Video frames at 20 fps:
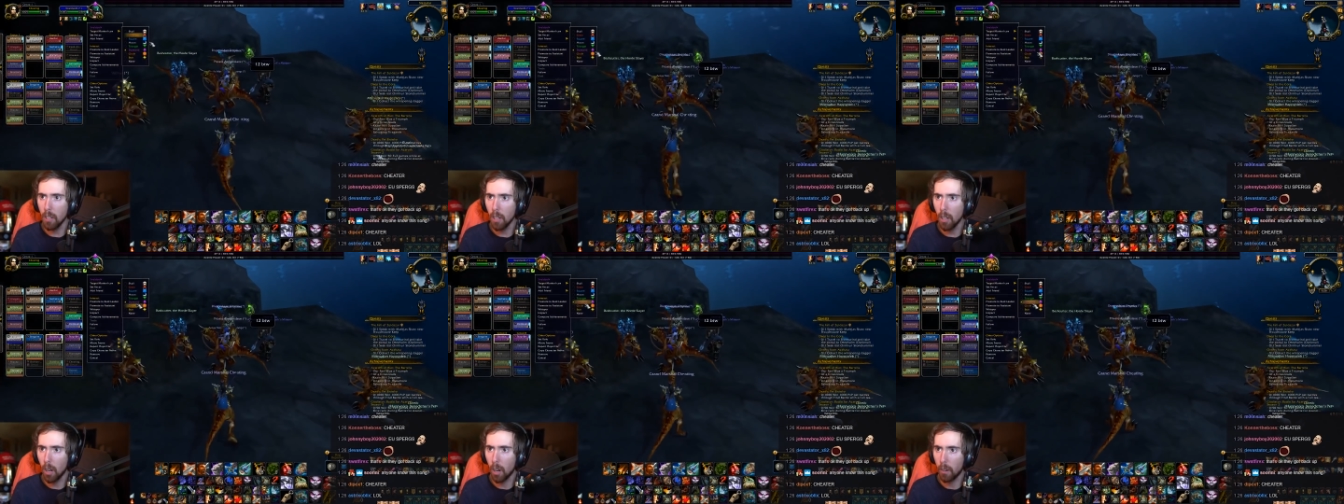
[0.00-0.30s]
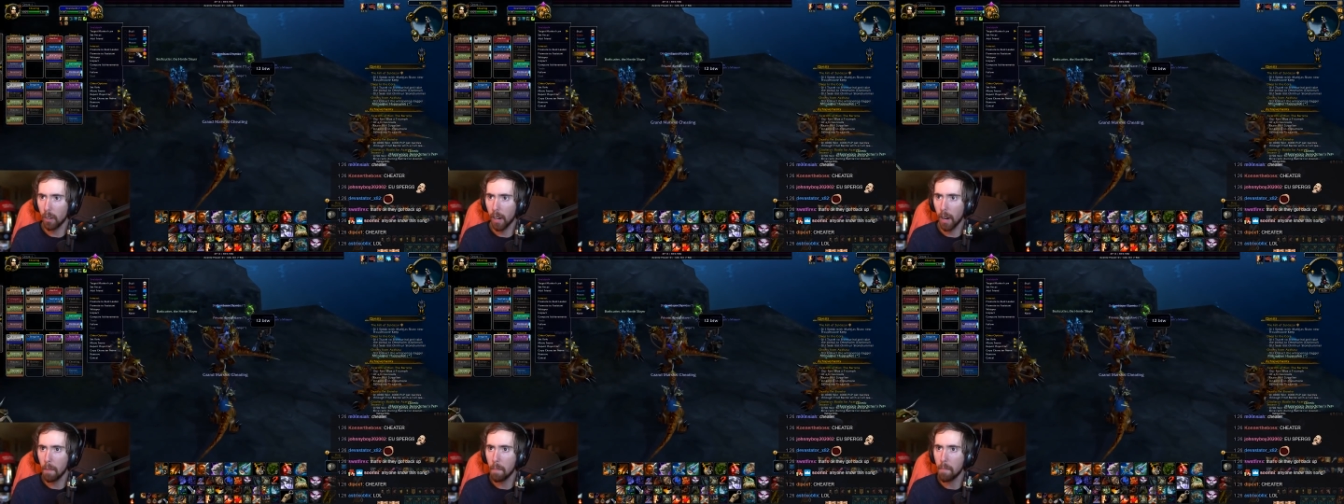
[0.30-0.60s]

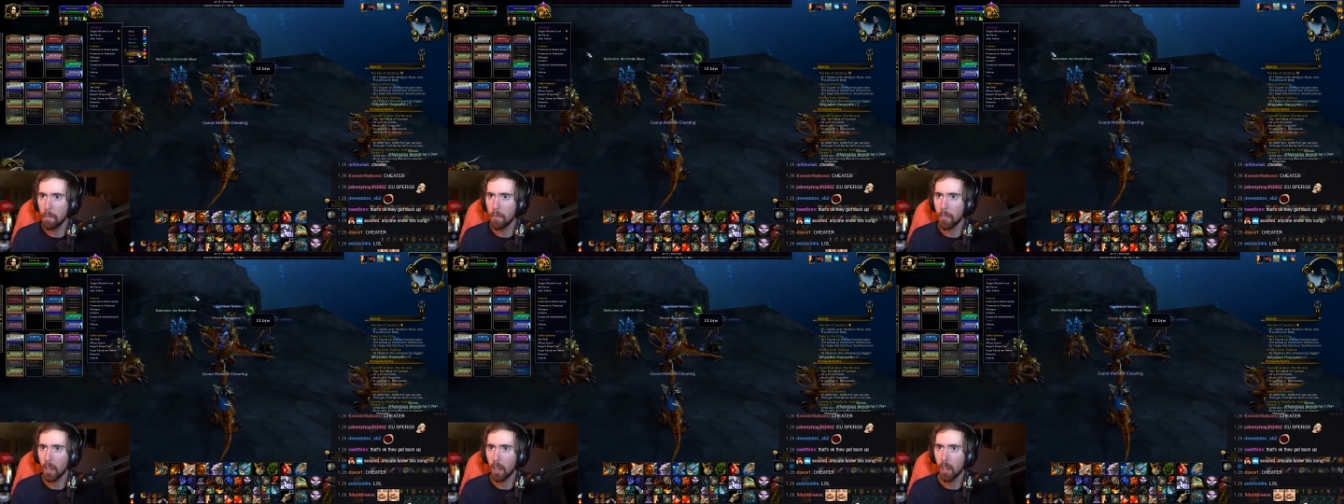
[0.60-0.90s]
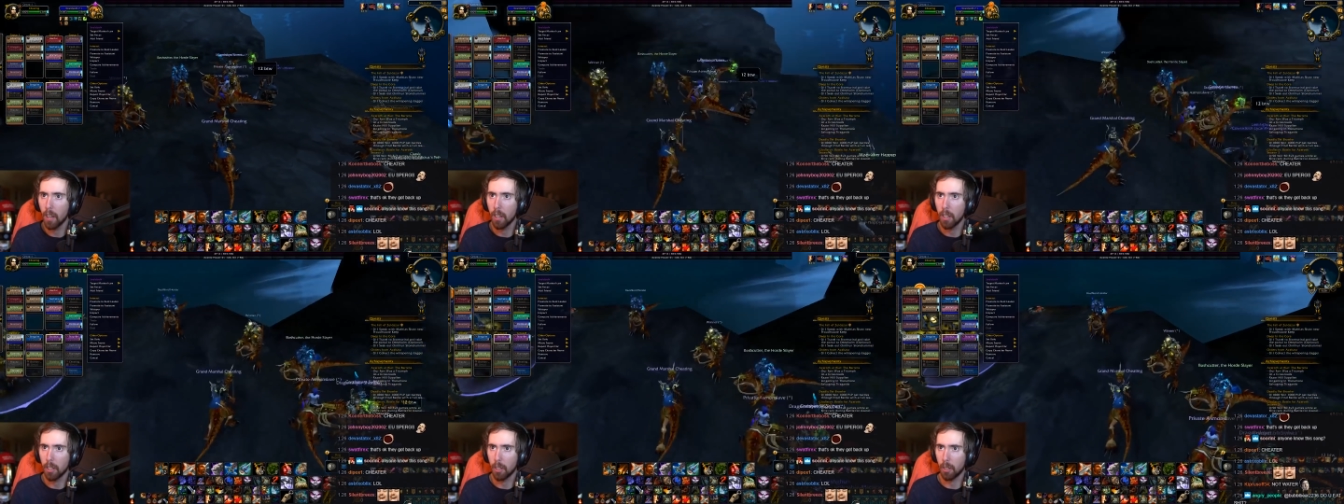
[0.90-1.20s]
Okay.
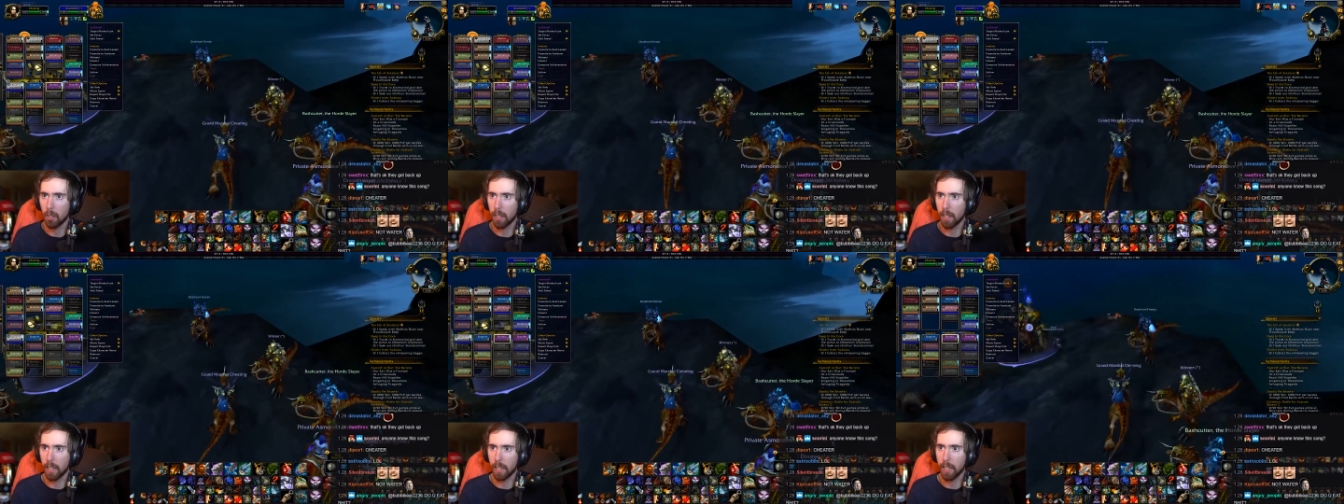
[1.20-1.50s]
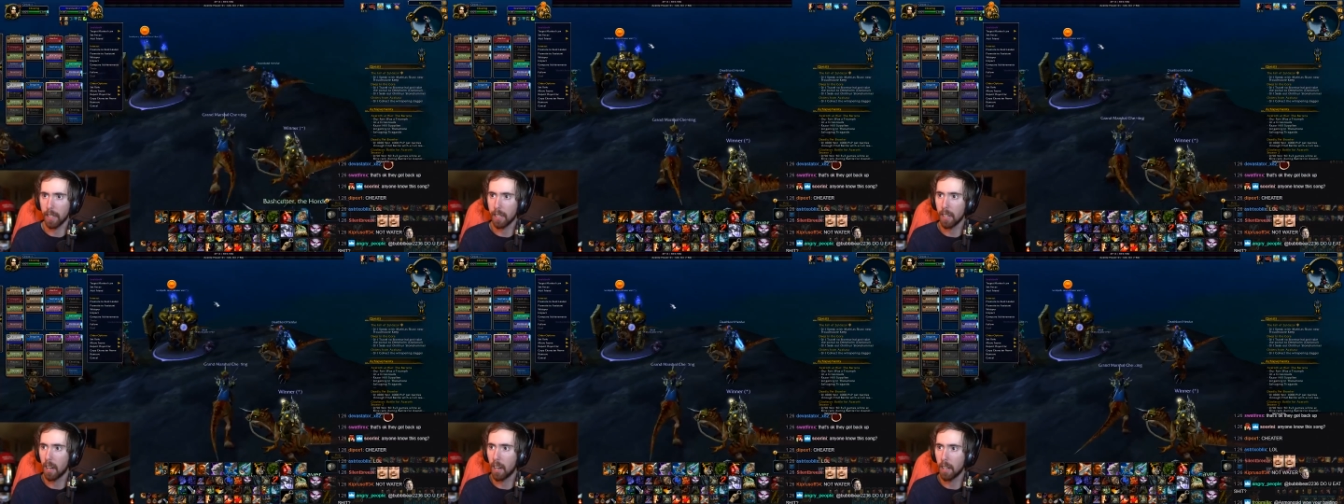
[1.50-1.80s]
You're getting the
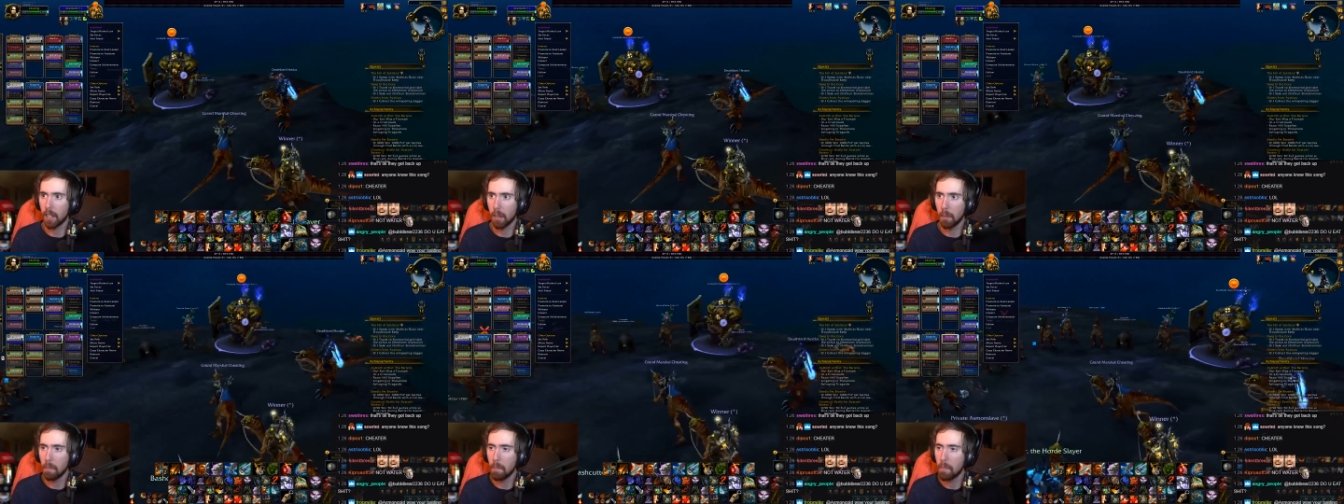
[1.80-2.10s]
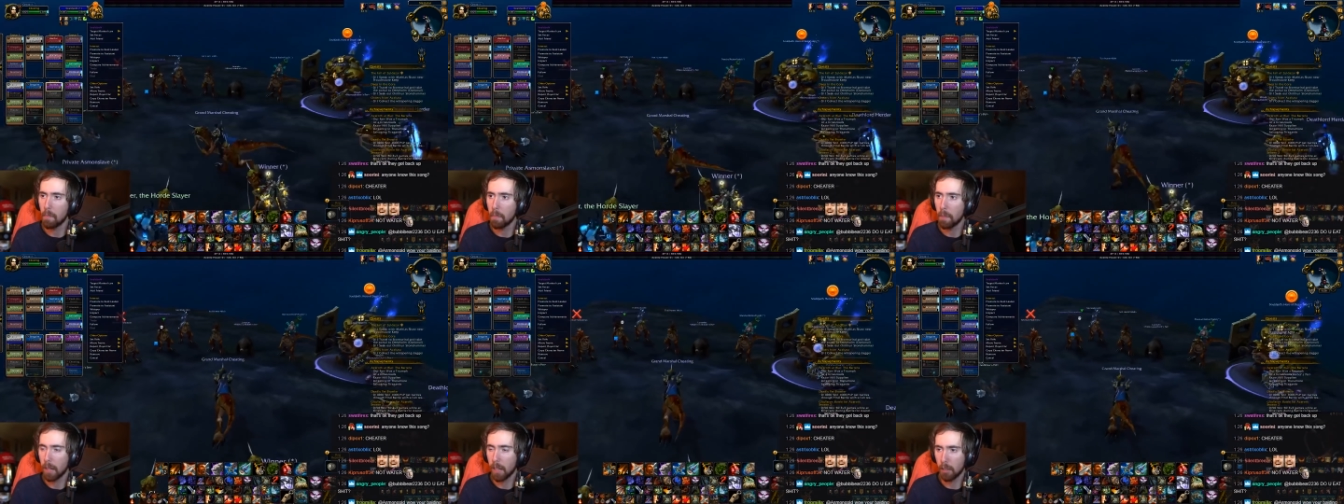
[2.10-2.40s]
condom
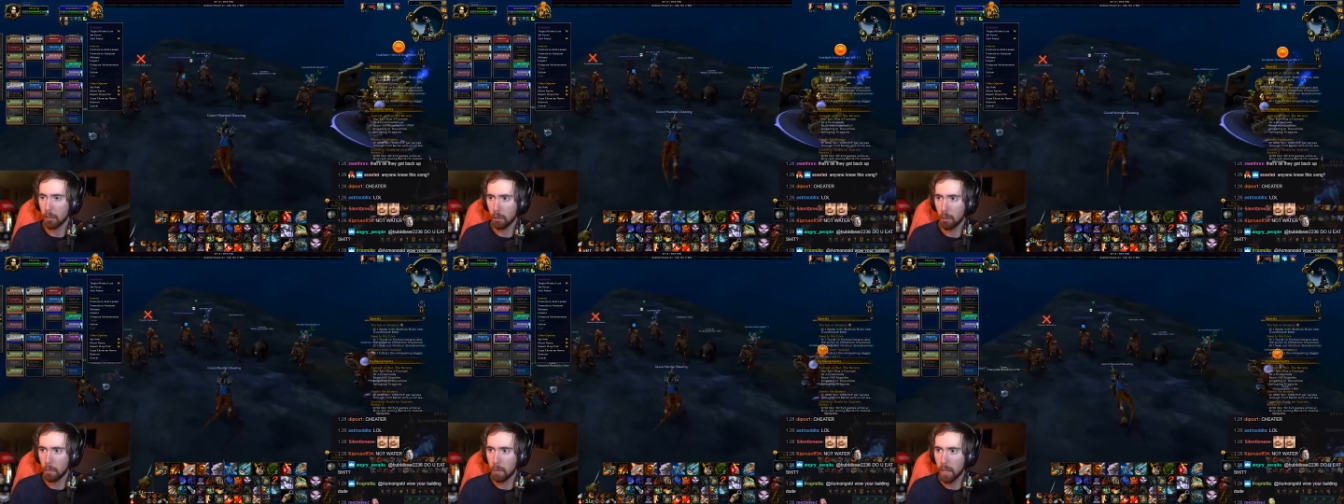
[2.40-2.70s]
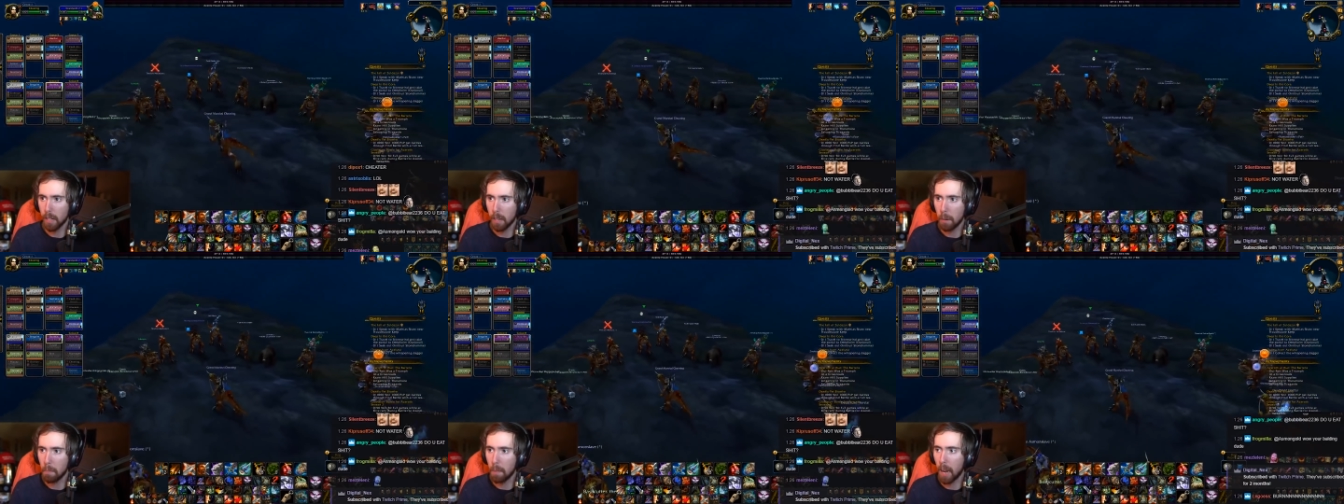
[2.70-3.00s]
because you're
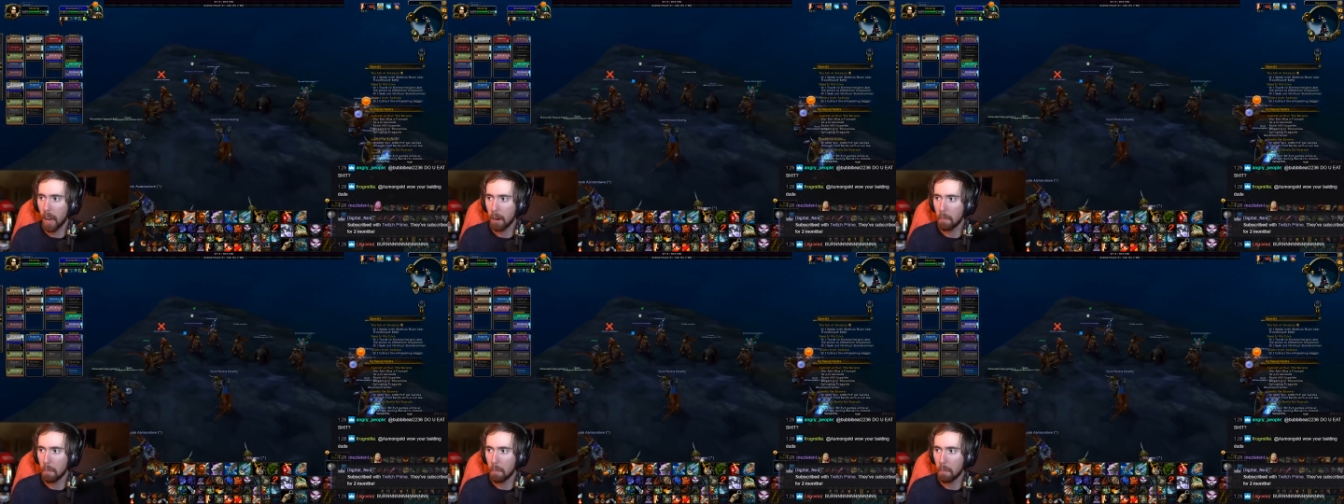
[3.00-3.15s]
being a bad